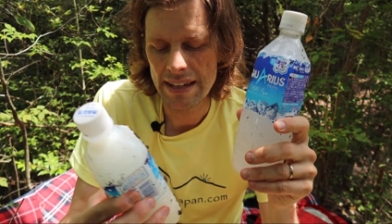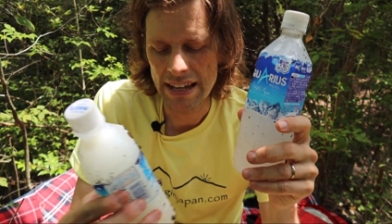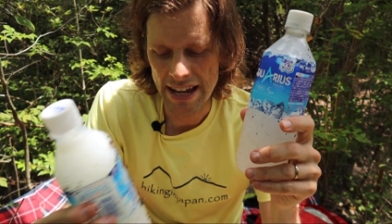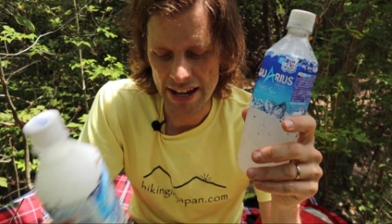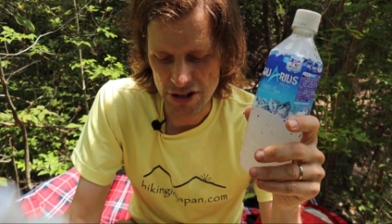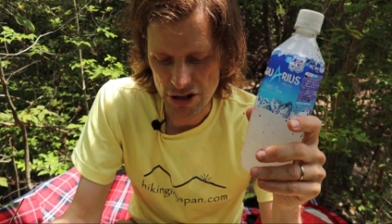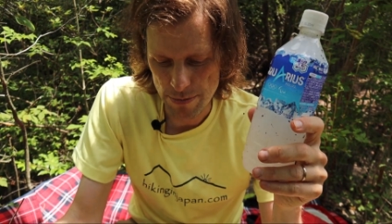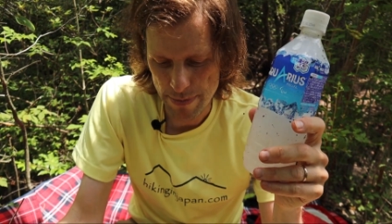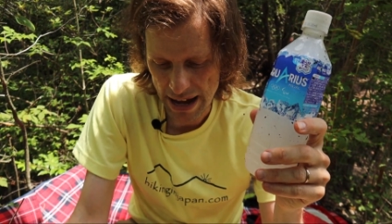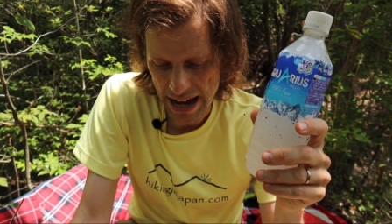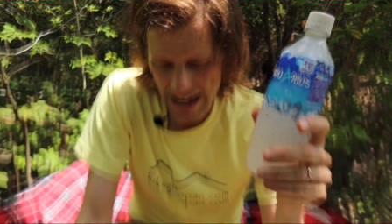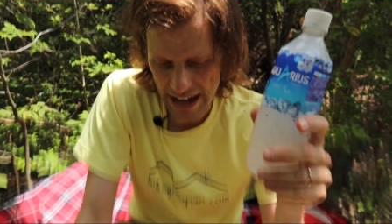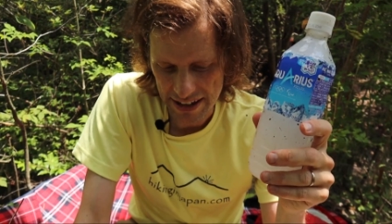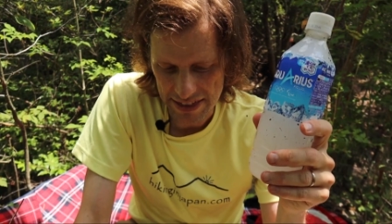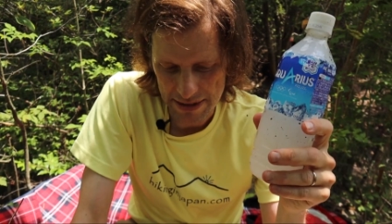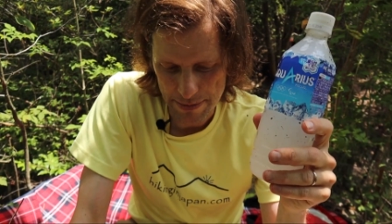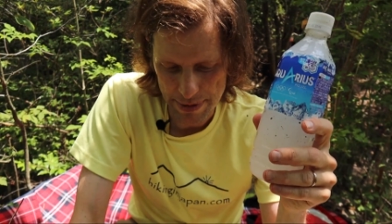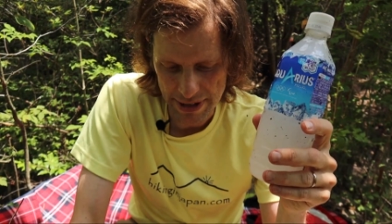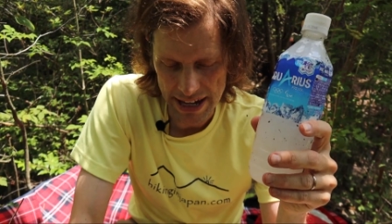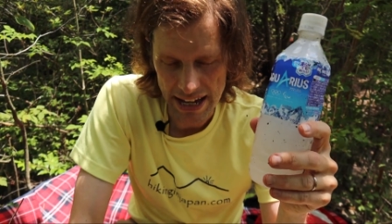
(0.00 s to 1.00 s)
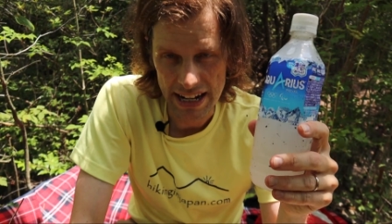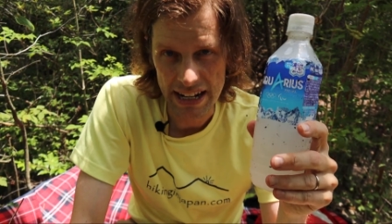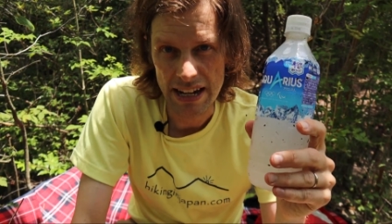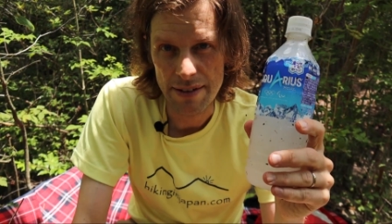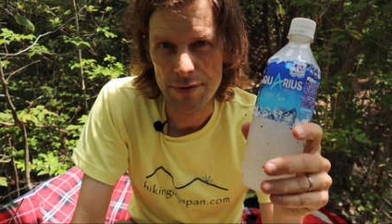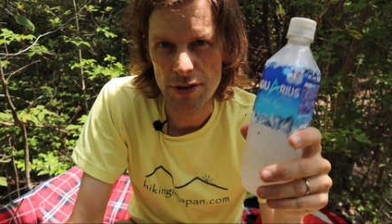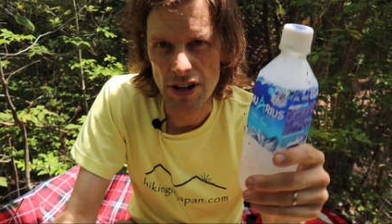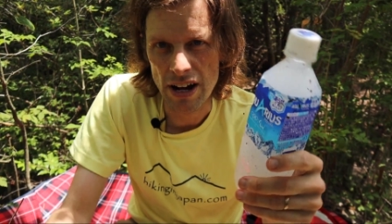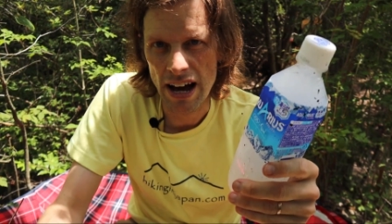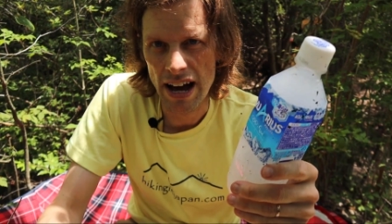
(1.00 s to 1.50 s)
in your bag at the beginning
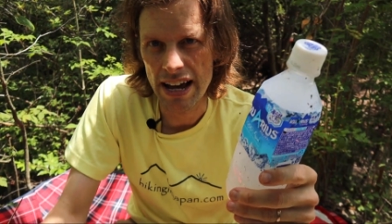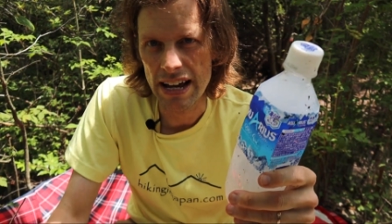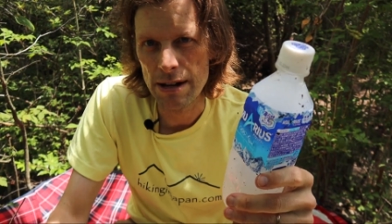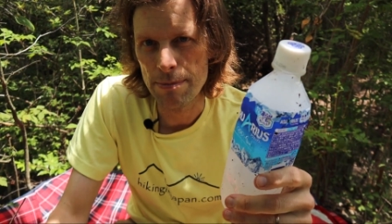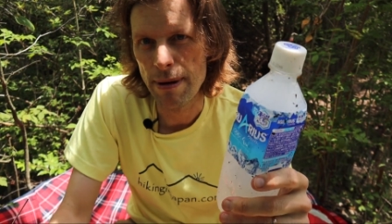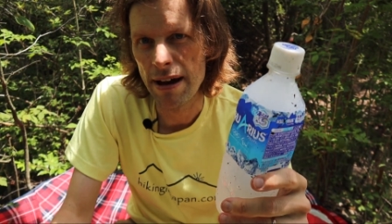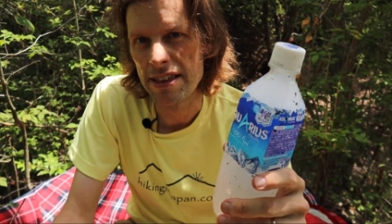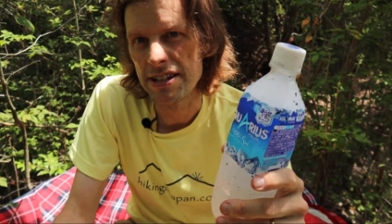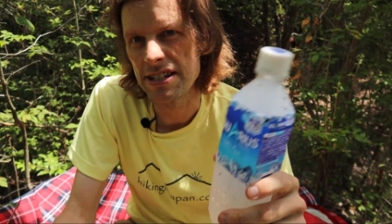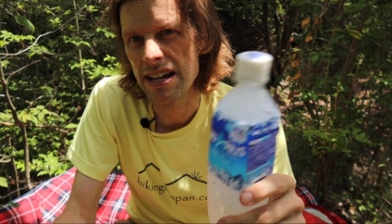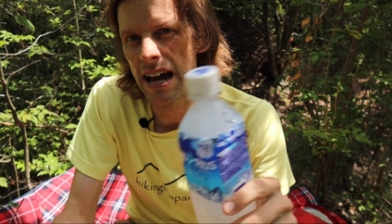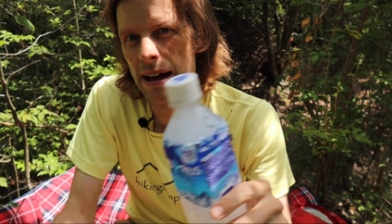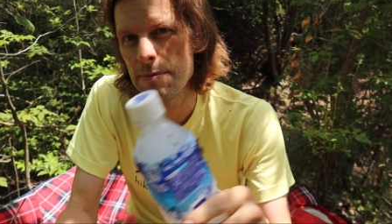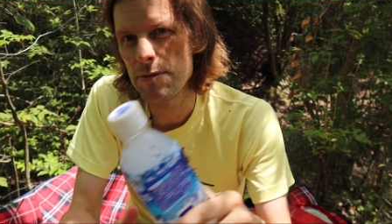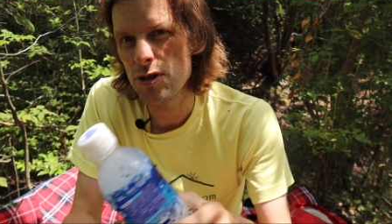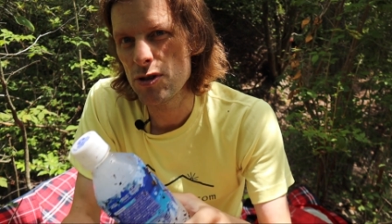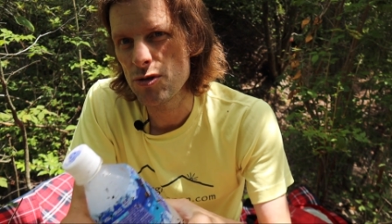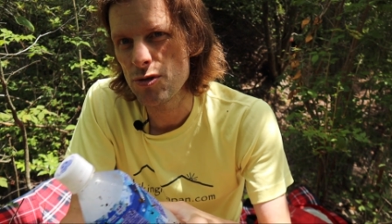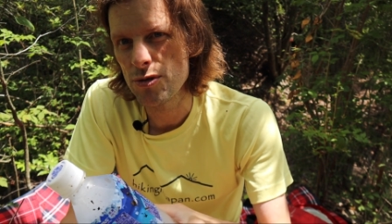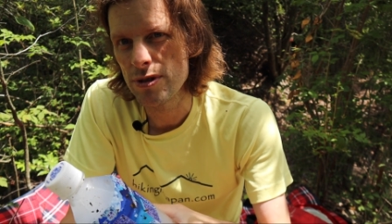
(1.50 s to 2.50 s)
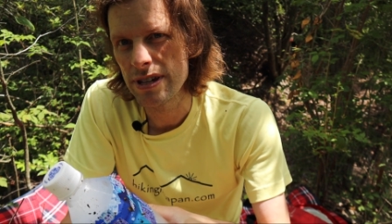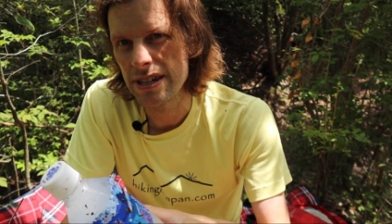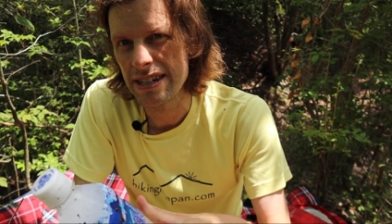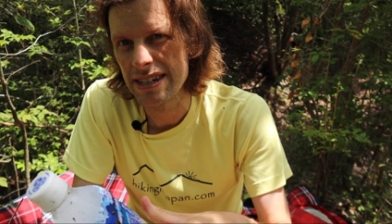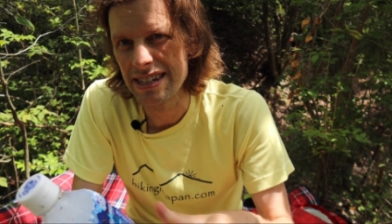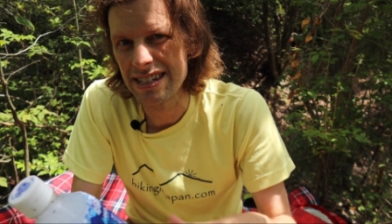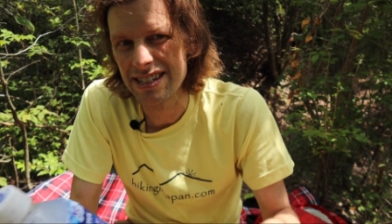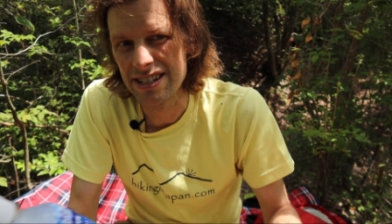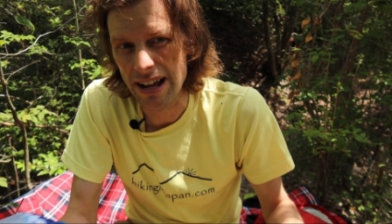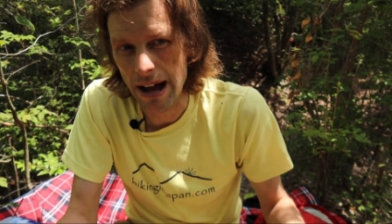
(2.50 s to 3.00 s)
of your hike. By the time you
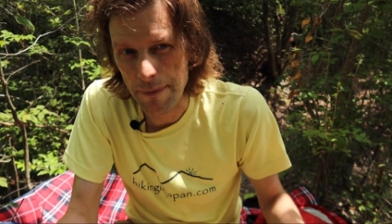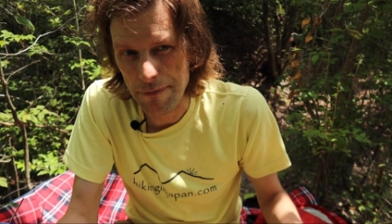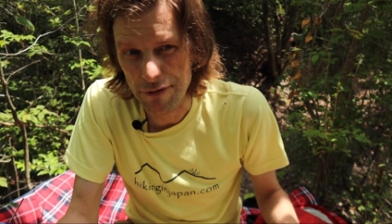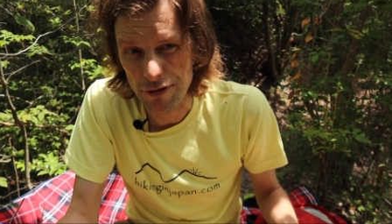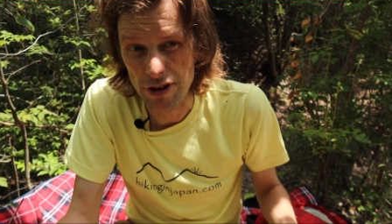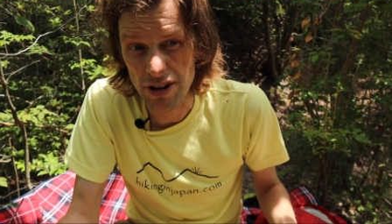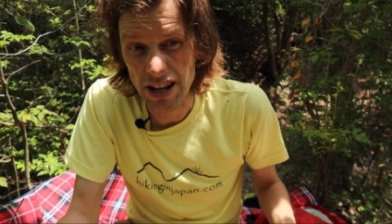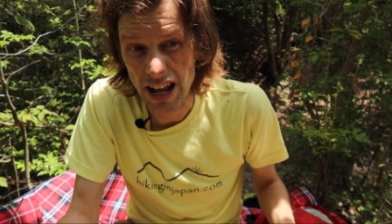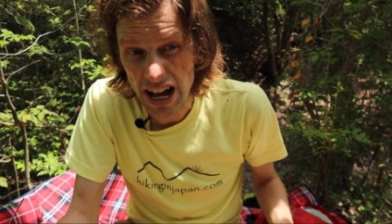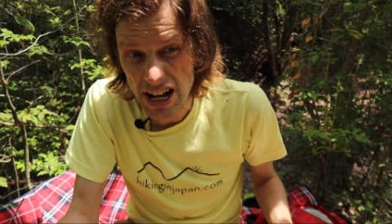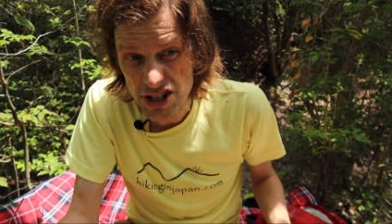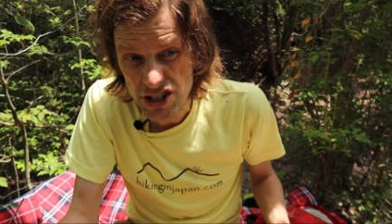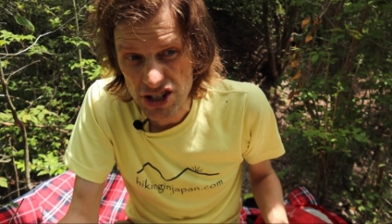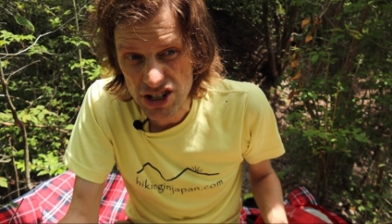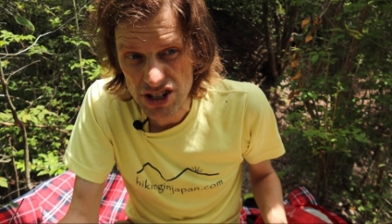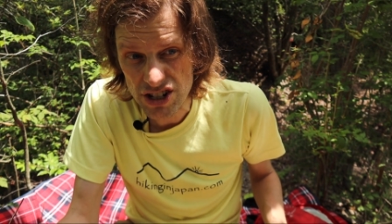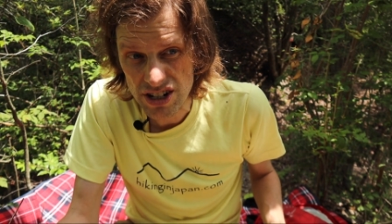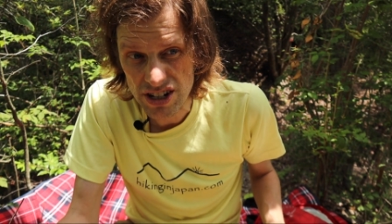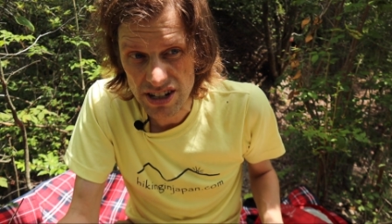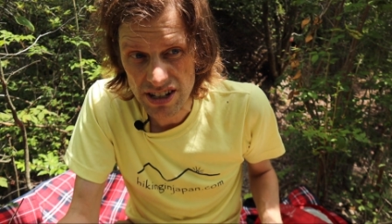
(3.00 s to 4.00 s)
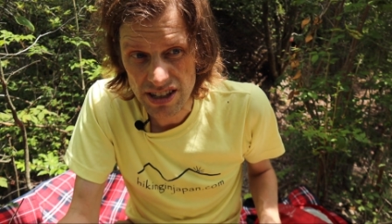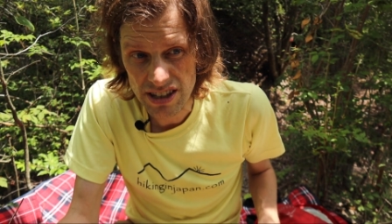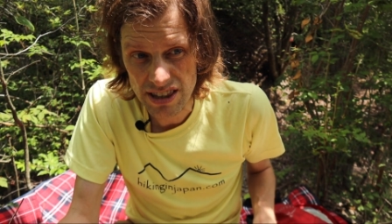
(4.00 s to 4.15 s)
stop for lunch,